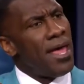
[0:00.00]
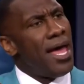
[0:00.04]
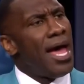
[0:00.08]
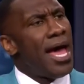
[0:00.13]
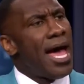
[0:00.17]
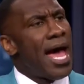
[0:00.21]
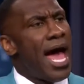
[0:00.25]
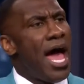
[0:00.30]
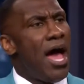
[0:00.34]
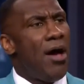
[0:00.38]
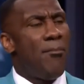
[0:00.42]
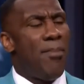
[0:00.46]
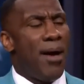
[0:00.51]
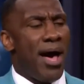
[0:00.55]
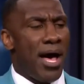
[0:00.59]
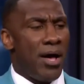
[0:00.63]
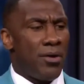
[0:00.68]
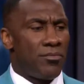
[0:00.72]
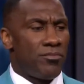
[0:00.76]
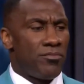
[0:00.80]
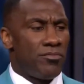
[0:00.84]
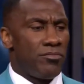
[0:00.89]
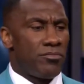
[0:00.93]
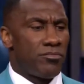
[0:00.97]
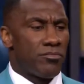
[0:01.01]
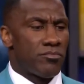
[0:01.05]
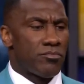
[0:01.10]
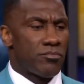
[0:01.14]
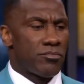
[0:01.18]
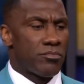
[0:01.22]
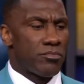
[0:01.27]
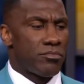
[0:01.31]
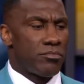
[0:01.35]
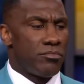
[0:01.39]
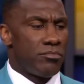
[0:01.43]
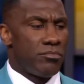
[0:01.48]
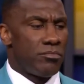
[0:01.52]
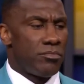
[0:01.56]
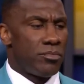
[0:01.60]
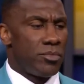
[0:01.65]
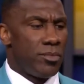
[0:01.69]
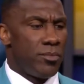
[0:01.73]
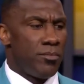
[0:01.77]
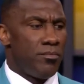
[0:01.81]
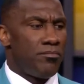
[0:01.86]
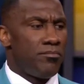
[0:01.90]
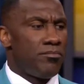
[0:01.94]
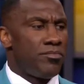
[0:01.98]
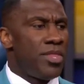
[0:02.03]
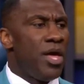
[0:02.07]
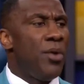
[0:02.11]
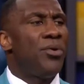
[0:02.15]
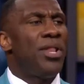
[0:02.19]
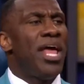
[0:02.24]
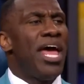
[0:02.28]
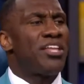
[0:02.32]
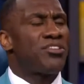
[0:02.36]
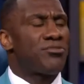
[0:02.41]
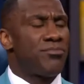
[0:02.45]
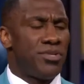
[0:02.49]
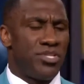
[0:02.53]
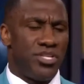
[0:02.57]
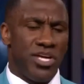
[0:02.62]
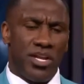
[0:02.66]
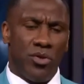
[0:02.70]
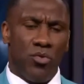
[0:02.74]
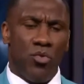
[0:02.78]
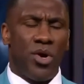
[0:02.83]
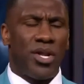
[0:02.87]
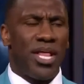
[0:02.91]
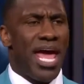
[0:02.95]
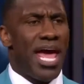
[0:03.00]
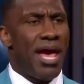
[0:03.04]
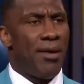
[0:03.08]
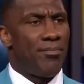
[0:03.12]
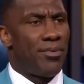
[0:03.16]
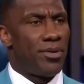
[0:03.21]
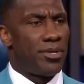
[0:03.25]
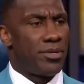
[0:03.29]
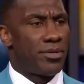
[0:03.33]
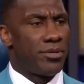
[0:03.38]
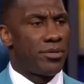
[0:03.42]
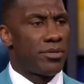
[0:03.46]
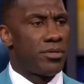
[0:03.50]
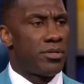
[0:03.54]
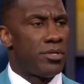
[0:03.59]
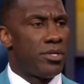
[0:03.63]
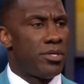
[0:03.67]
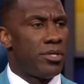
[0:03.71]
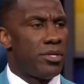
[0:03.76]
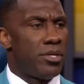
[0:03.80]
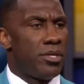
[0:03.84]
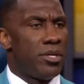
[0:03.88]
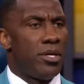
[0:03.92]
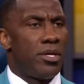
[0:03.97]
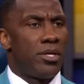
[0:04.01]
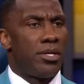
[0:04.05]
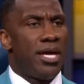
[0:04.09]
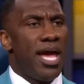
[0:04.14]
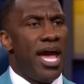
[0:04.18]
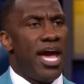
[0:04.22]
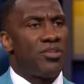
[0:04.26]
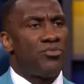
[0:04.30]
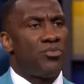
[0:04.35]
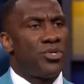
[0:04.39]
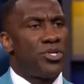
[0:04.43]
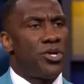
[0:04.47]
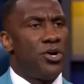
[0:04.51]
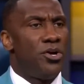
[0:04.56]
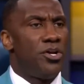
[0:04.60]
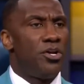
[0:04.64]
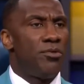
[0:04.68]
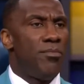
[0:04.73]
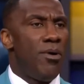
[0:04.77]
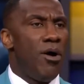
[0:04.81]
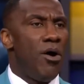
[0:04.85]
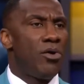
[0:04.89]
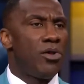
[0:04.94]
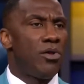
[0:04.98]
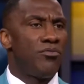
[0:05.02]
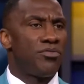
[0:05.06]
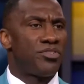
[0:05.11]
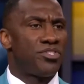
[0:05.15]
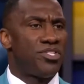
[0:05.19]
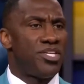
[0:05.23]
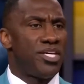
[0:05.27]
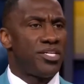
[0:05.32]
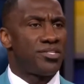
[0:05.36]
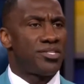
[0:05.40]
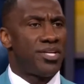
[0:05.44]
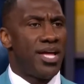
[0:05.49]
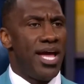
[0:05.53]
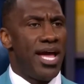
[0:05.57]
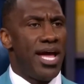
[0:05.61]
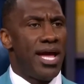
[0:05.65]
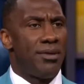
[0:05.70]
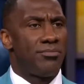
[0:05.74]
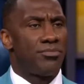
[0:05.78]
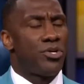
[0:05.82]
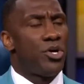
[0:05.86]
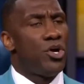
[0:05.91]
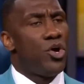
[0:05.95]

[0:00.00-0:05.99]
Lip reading: How about they would ask me, Shanon, what happened? Guys, we turned the ball over 6 times.